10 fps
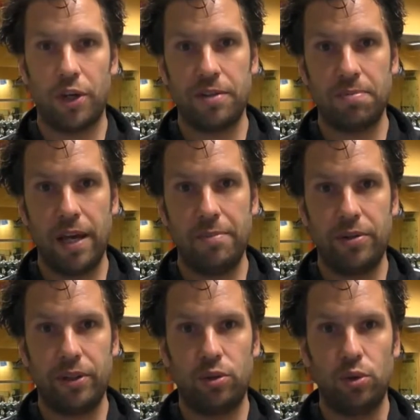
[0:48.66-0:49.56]
what does
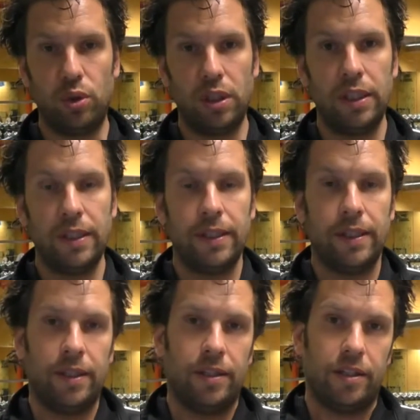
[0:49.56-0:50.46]
plyometric do?
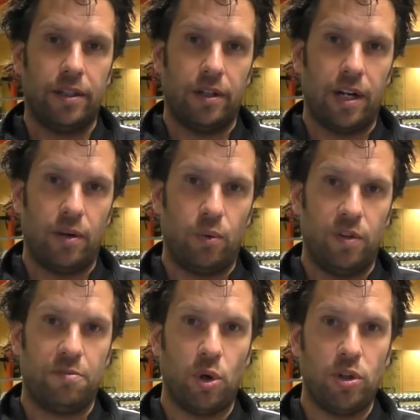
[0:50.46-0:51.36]

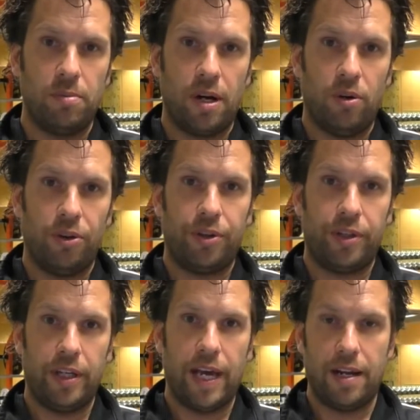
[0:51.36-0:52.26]
We've spoken
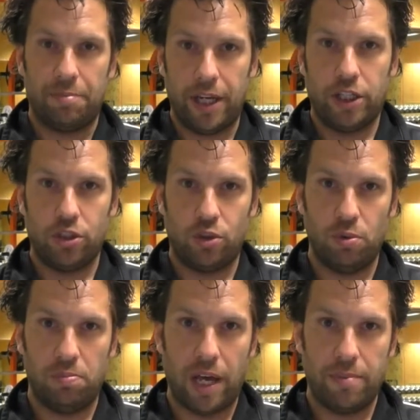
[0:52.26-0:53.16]
about the adaptations
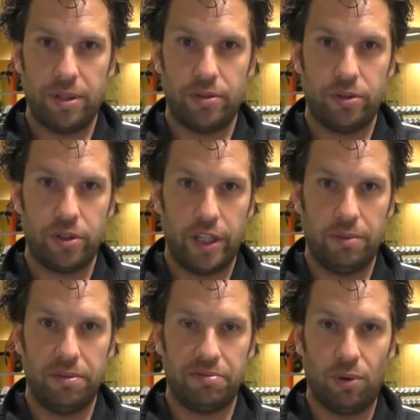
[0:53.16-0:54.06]
to plyometric
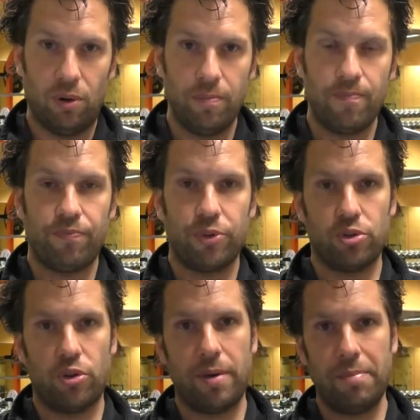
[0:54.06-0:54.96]
training before.
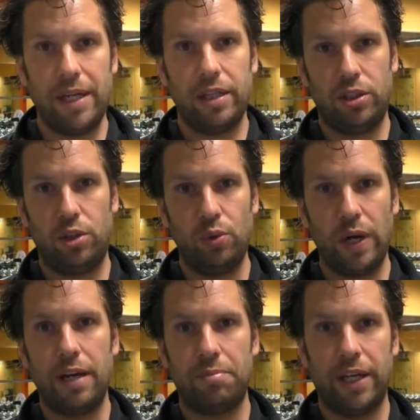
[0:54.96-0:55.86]
So there are mainly
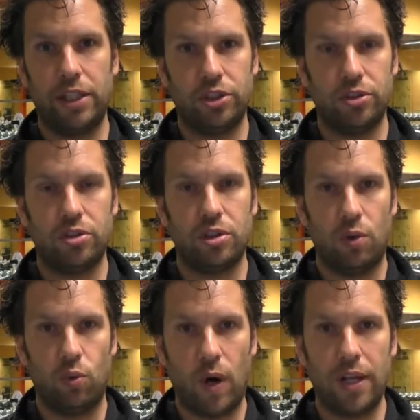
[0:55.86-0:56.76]
two adaptations.
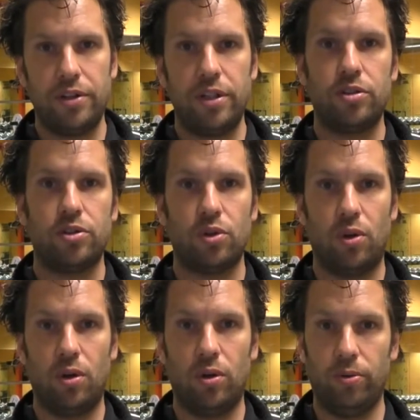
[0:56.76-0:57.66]
So one is
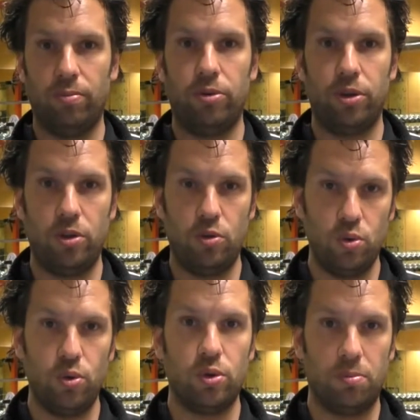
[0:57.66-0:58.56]
on the
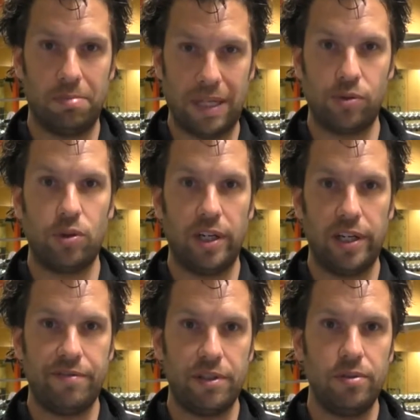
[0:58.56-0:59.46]
neuromuscular
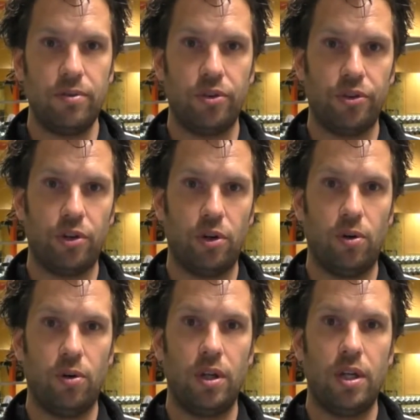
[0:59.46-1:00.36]
level,
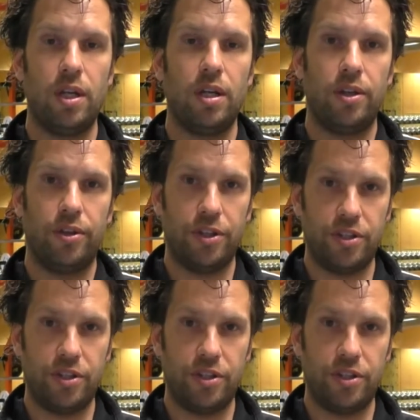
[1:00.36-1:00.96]
so the